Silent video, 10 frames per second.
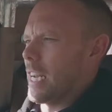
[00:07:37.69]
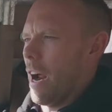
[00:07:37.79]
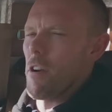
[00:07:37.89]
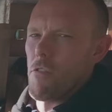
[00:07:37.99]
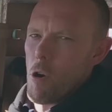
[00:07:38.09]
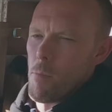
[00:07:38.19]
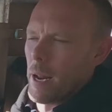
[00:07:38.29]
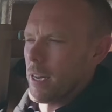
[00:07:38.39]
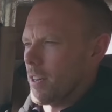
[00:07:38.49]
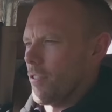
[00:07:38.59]
carry road
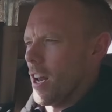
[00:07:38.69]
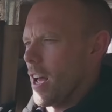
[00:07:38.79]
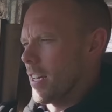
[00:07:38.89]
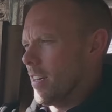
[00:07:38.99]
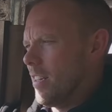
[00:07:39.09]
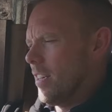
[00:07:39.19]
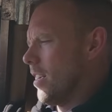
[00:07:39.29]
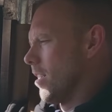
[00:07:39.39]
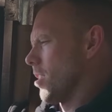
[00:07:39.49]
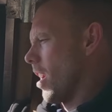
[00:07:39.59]
manners, if you like.
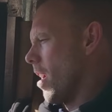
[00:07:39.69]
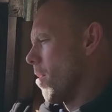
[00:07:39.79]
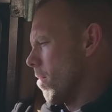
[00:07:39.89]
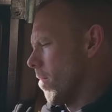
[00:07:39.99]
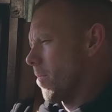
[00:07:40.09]
So